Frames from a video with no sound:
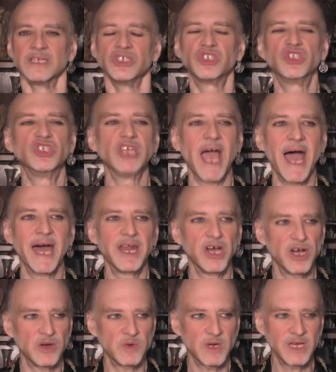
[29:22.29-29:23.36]

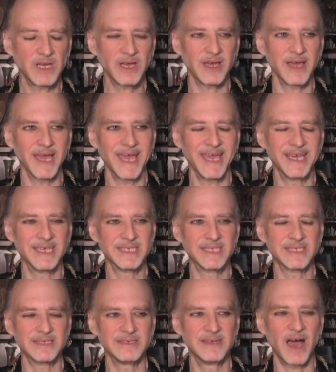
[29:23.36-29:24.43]
shadow
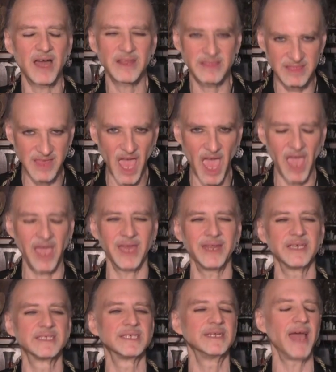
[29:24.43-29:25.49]
is not a thing.
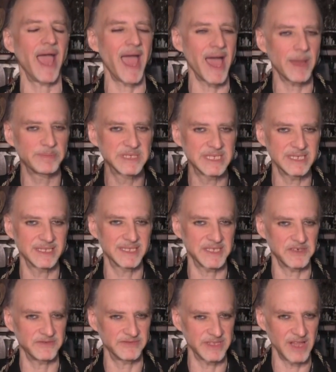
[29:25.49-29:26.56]
It is an absence
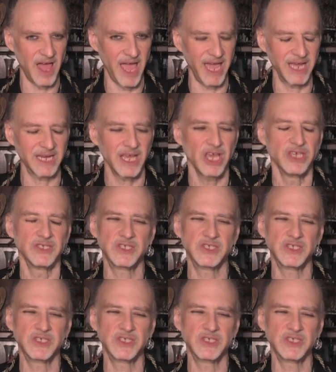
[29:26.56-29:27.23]
of light.